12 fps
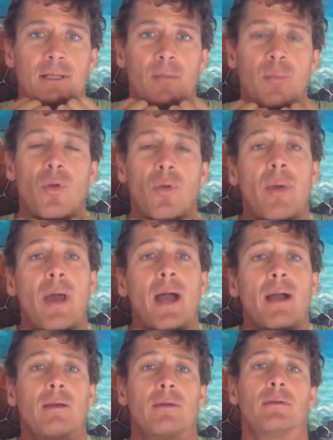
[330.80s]
and pull
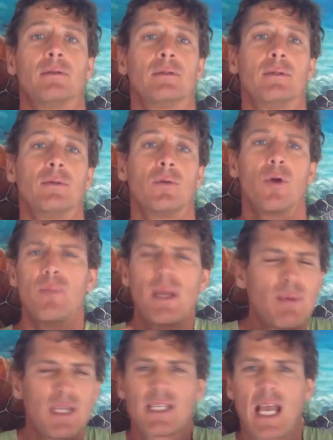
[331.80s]
back. Or
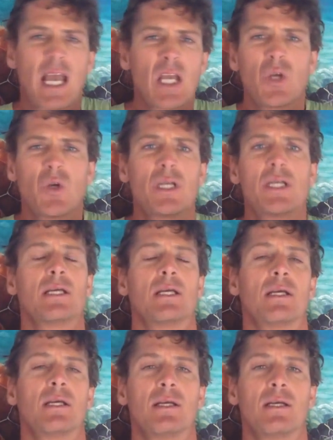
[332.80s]
maybe it's angry
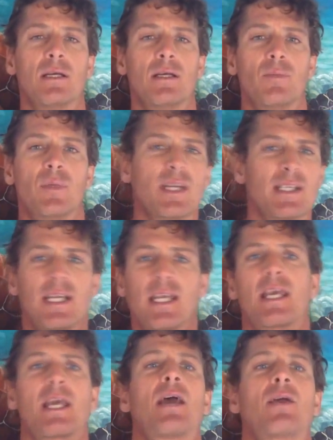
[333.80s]
because it
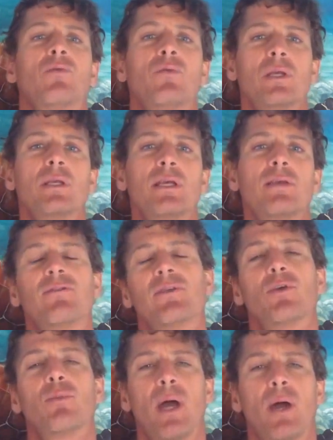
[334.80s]
can't really
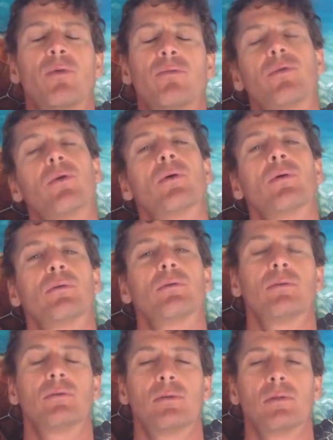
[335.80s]
feel powerful.
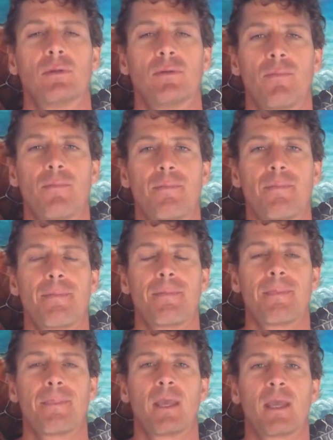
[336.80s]

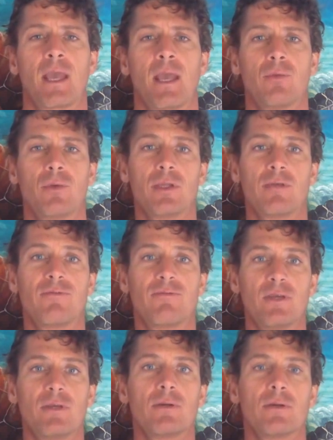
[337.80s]
It can't really
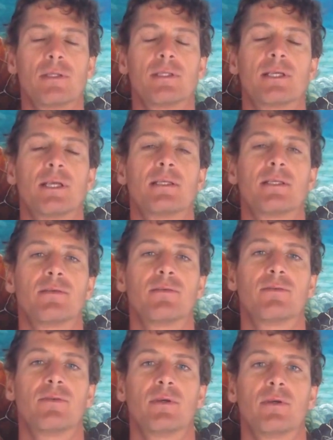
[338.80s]
feel the sense of
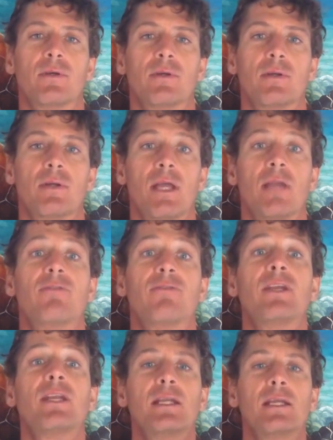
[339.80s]

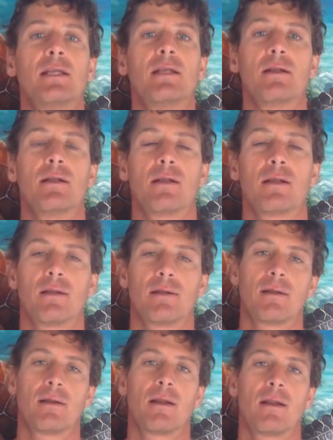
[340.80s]
infinity
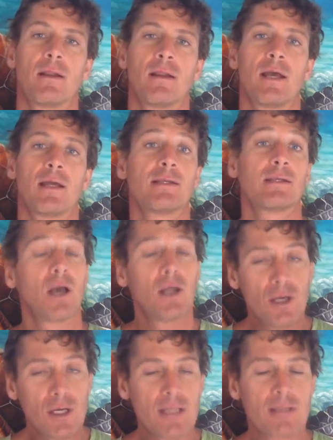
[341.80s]
that is
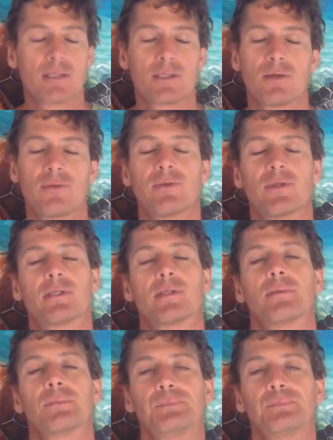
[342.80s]
underneath the surface.